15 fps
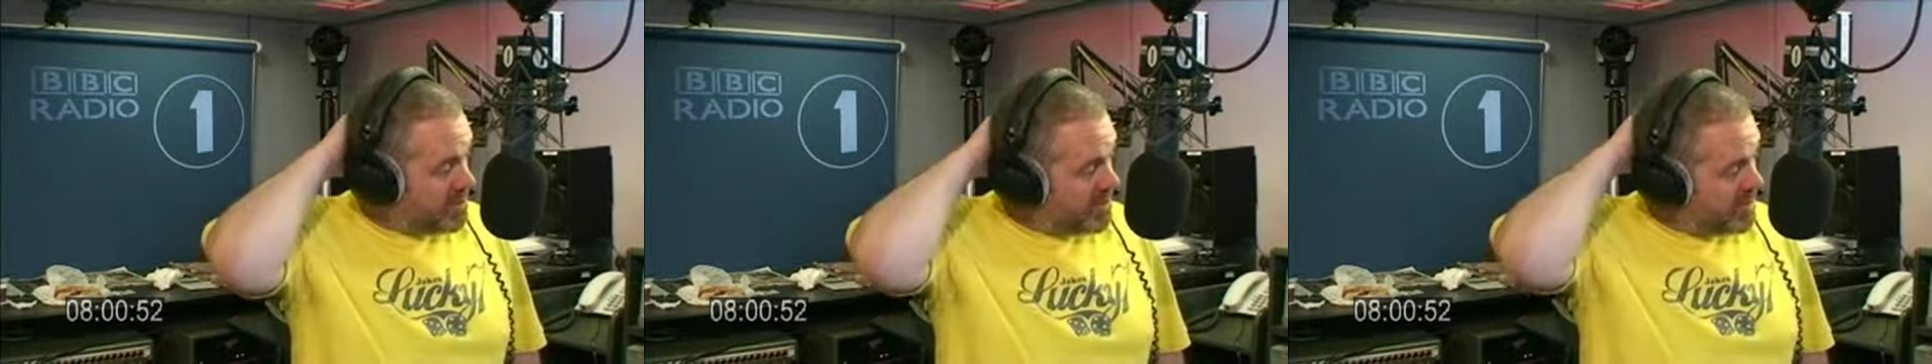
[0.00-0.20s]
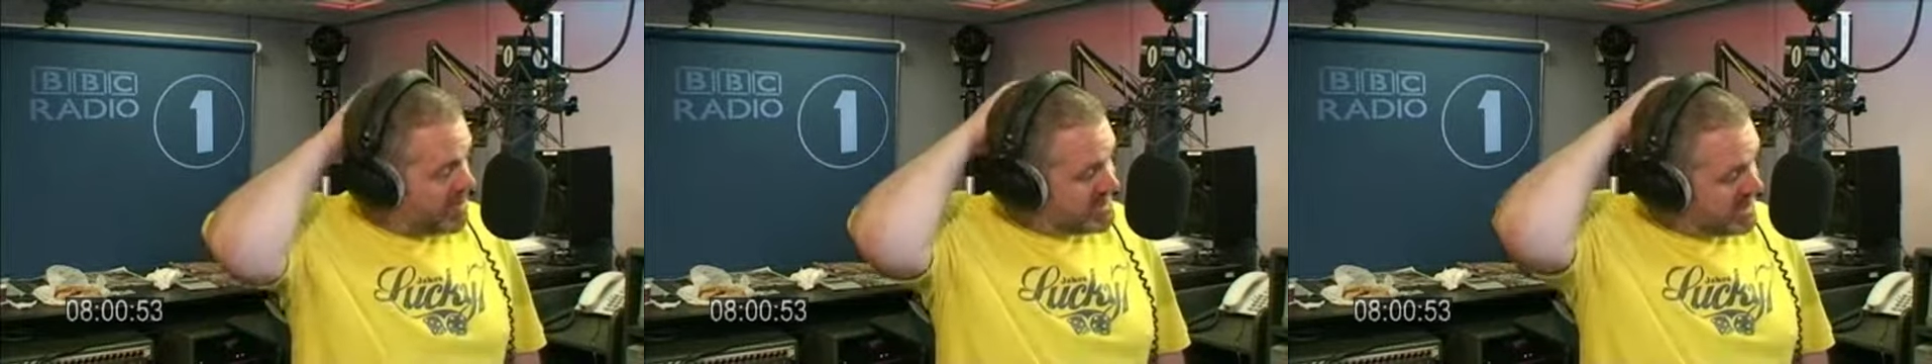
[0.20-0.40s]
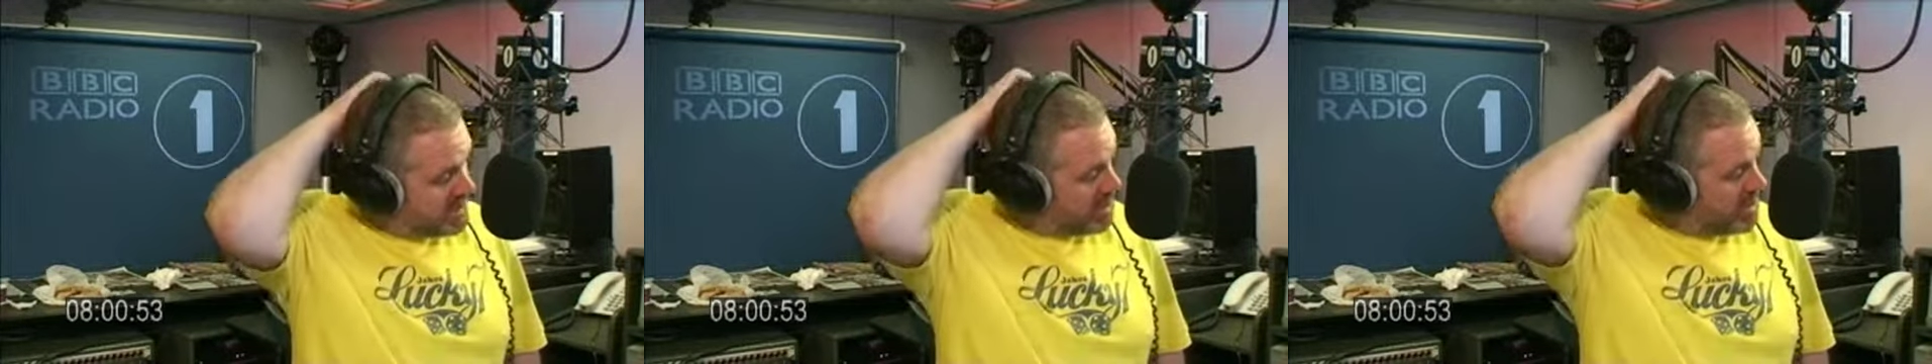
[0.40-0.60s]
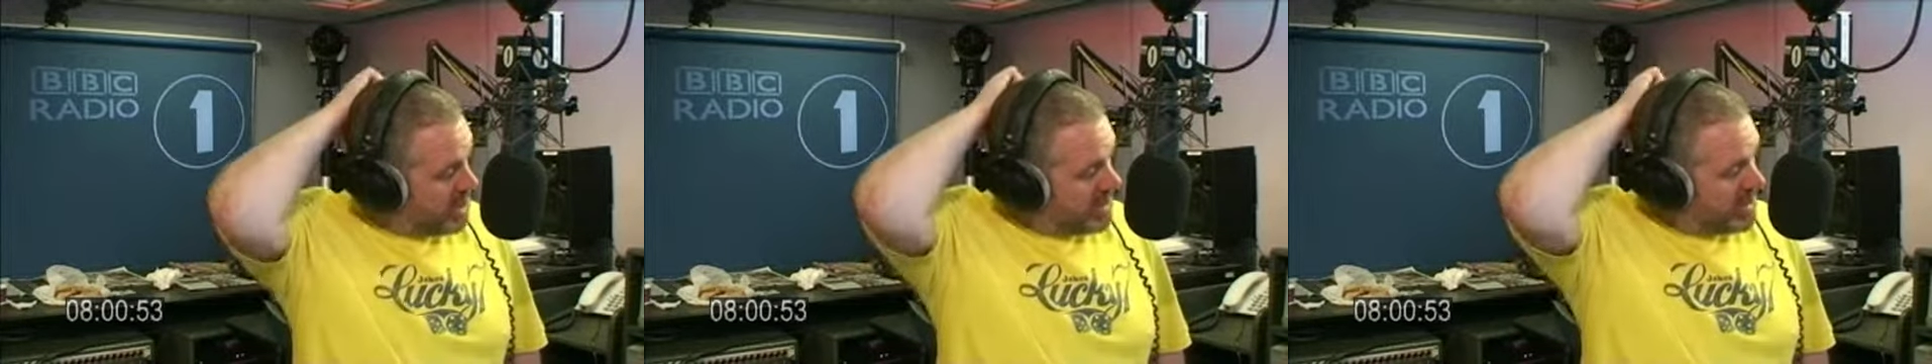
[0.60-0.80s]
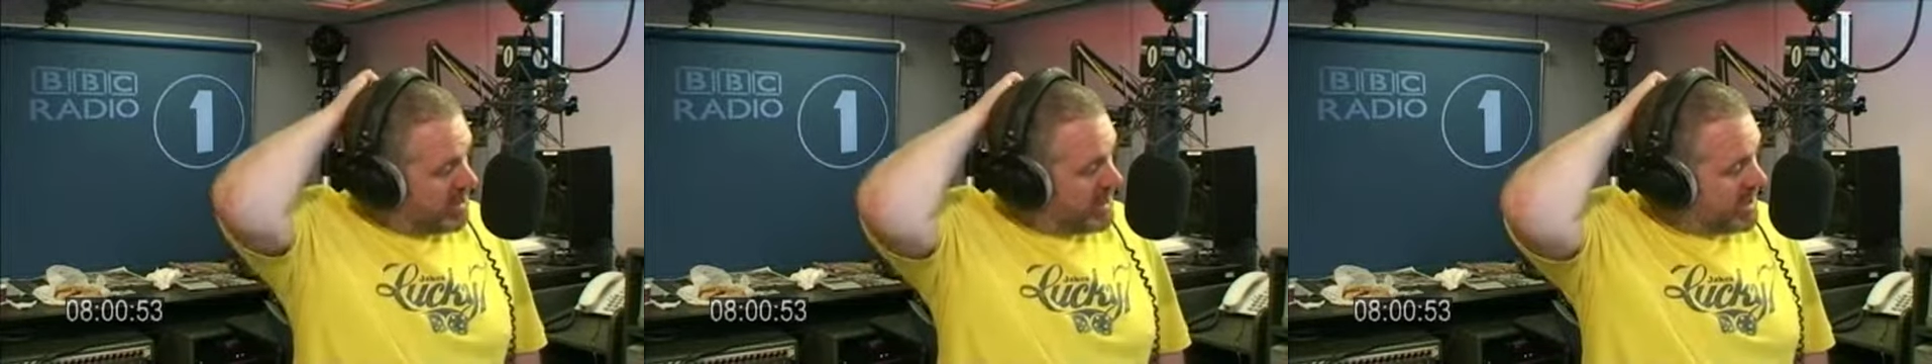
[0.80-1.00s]

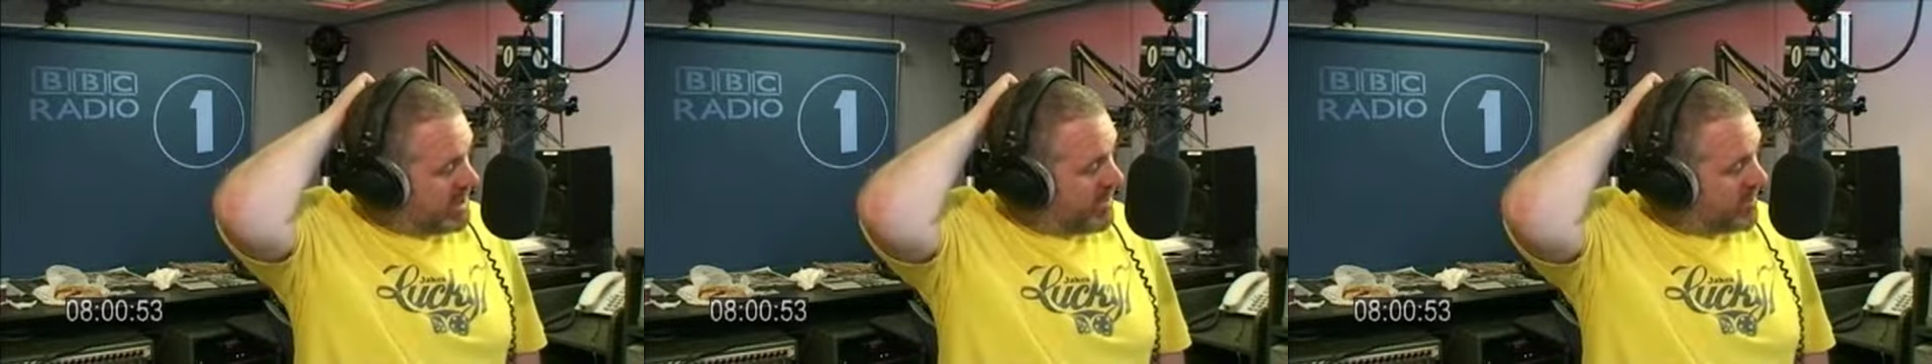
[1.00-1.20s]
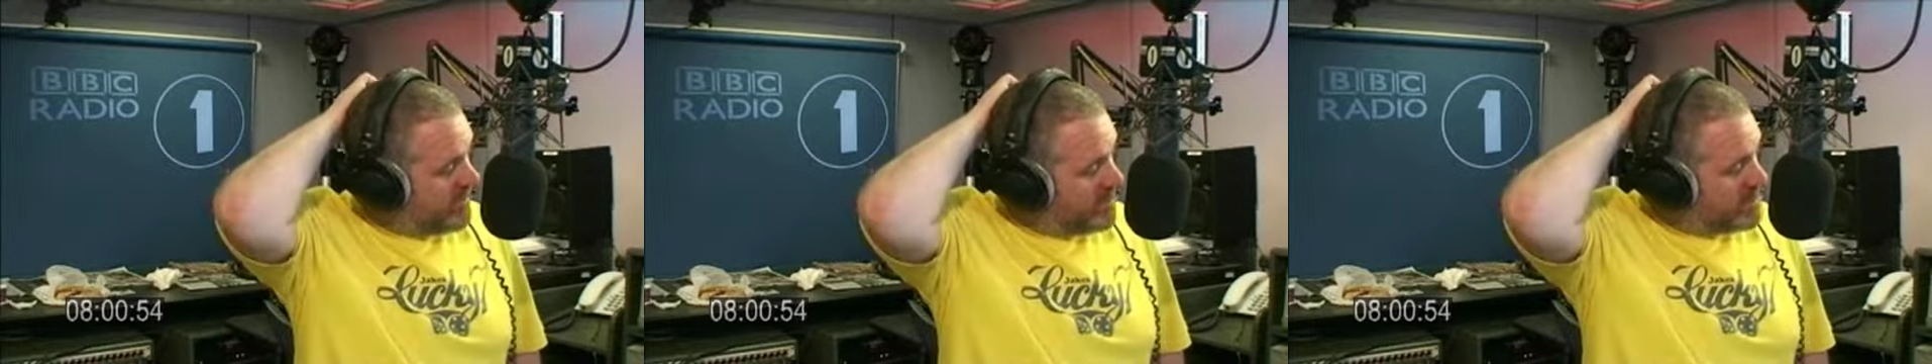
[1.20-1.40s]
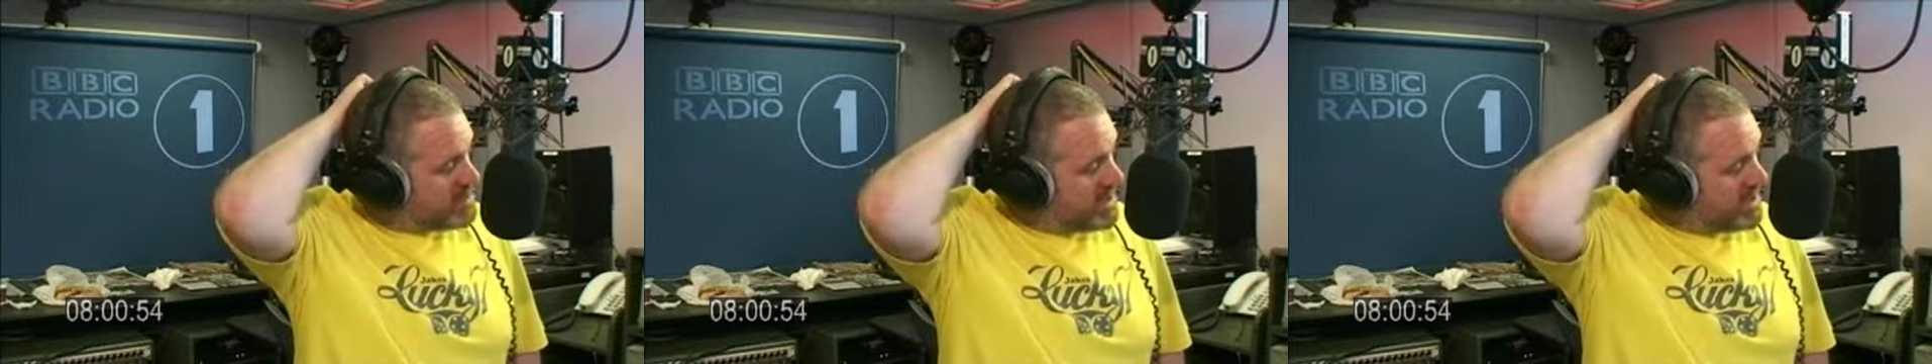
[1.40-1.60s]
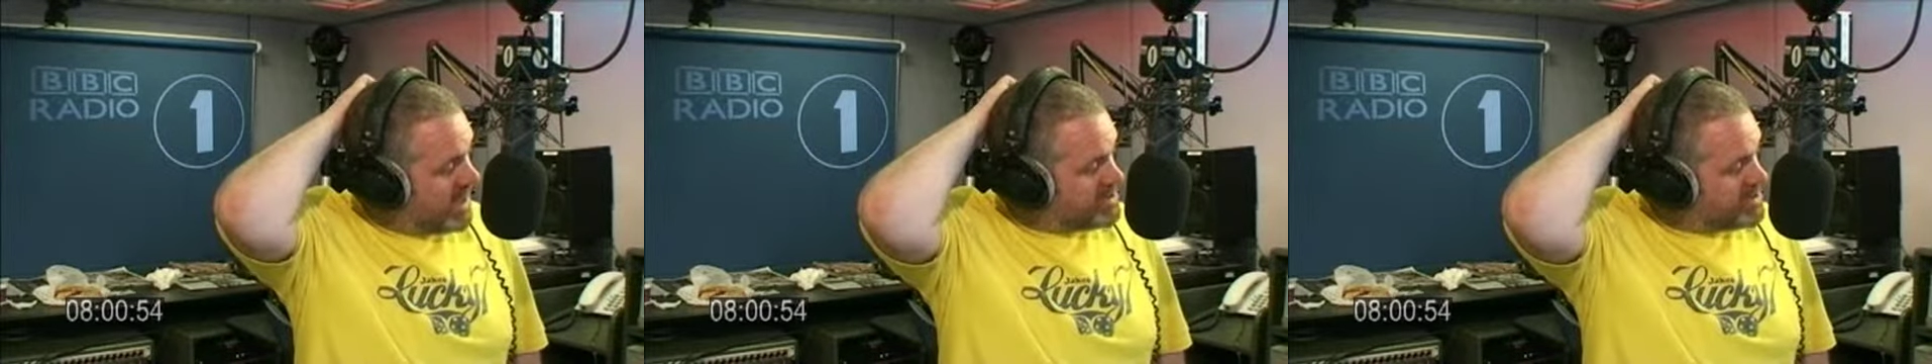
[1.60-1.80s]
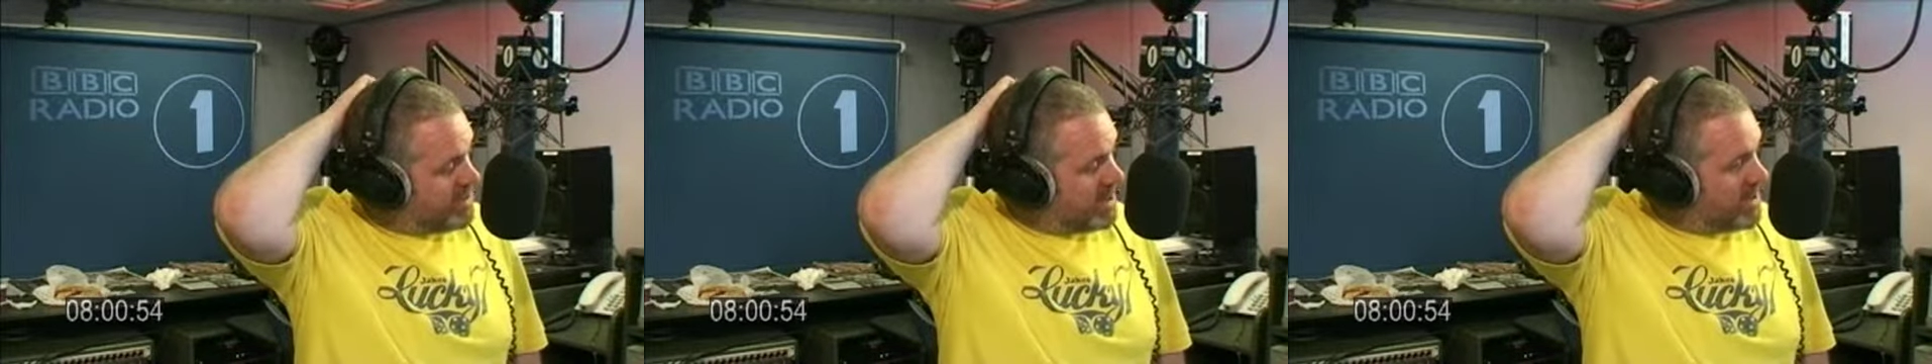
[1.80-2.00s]
bbc.co.uk forward
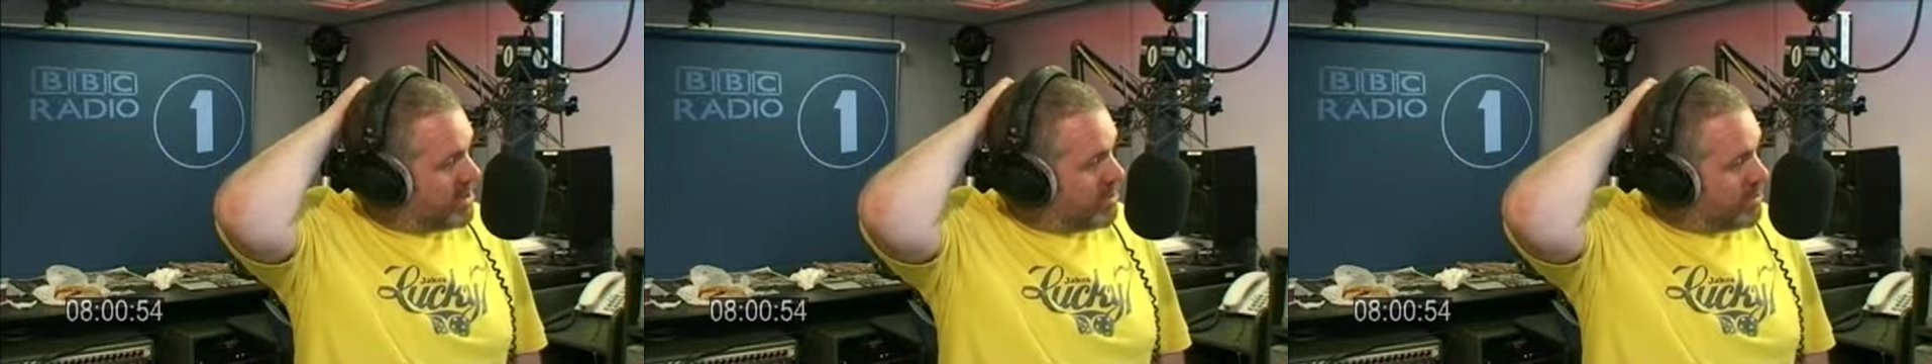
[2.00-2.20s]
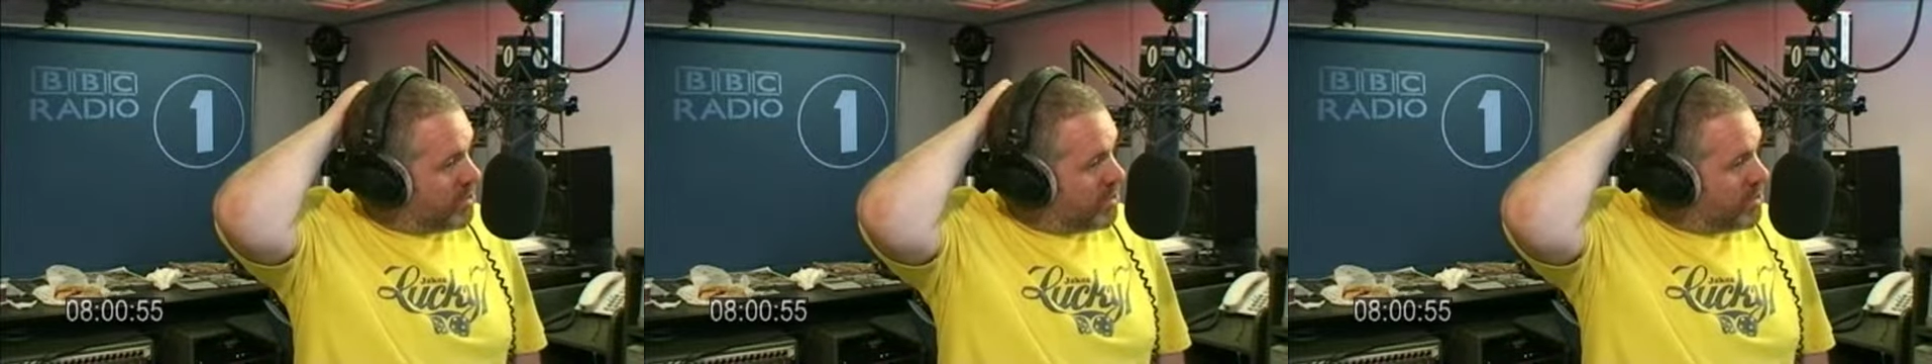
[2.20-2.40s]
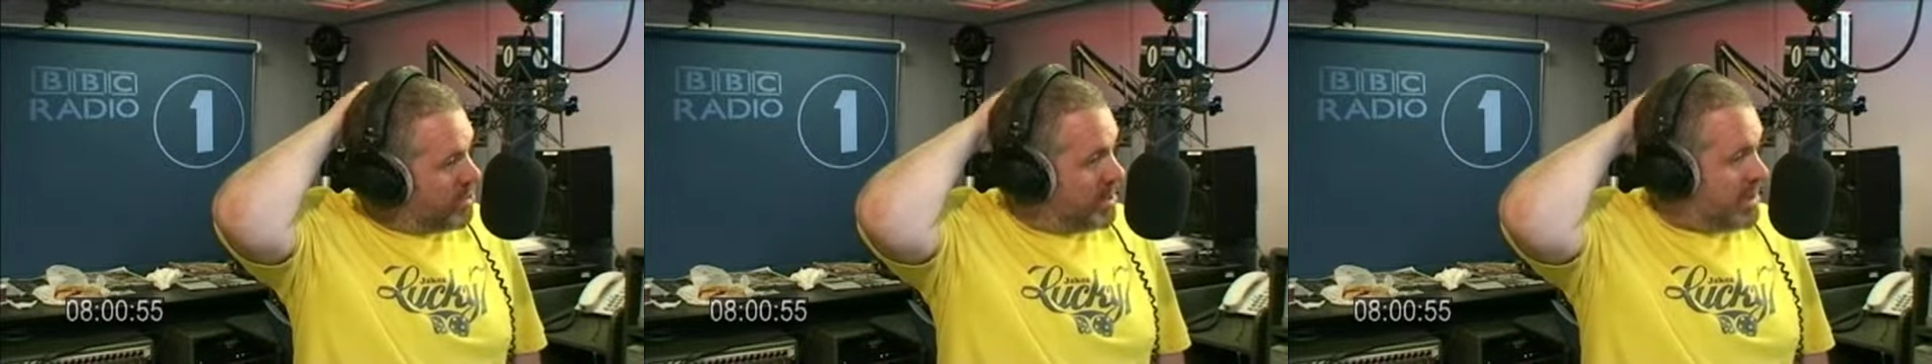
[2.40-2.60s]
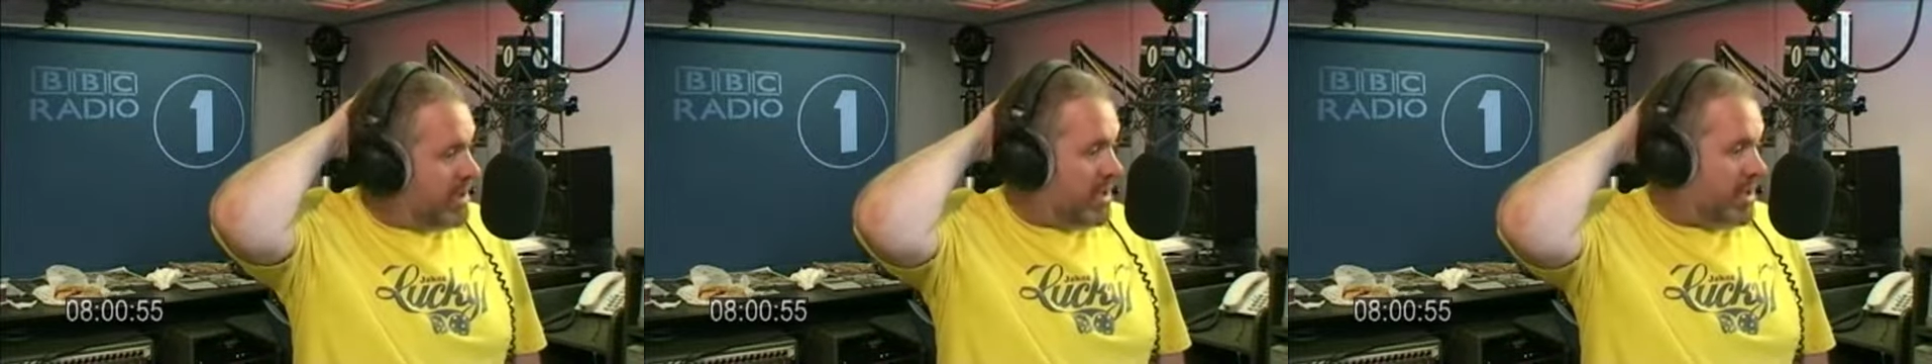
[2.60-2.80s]
slash radio one,